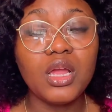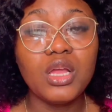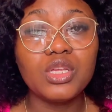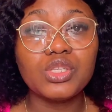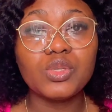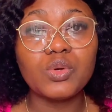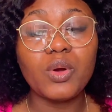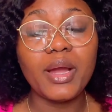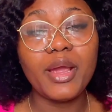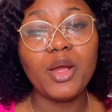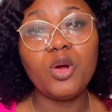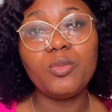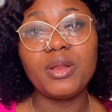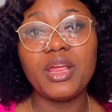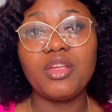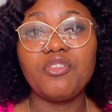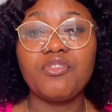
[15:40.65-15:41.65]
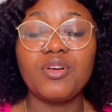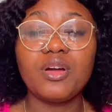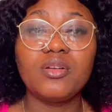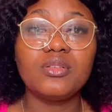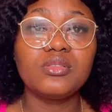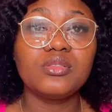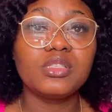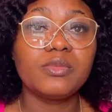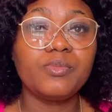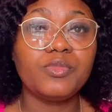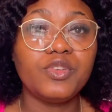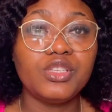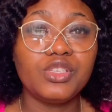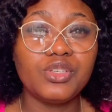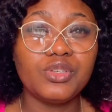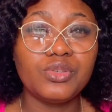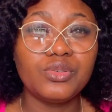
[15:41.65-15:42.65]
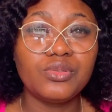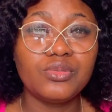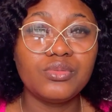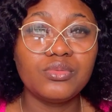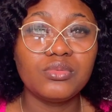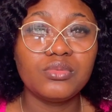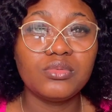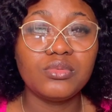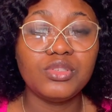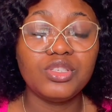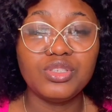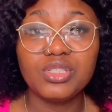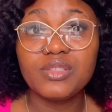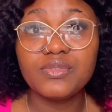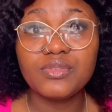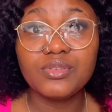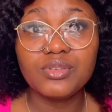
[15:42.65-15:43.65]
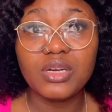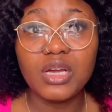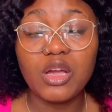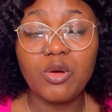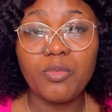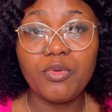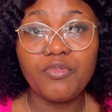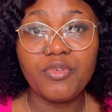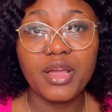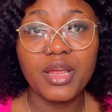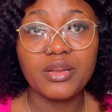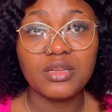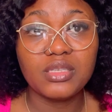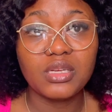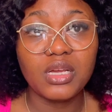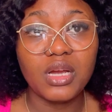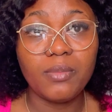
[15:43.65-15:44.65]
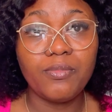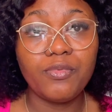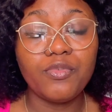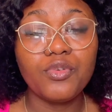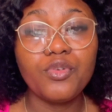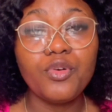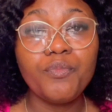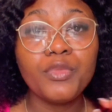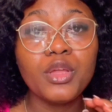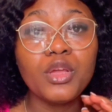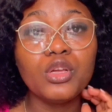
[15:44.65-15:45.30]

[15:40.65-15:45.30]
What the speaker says: So I hope that you found this video useful. I hope you find it helpful.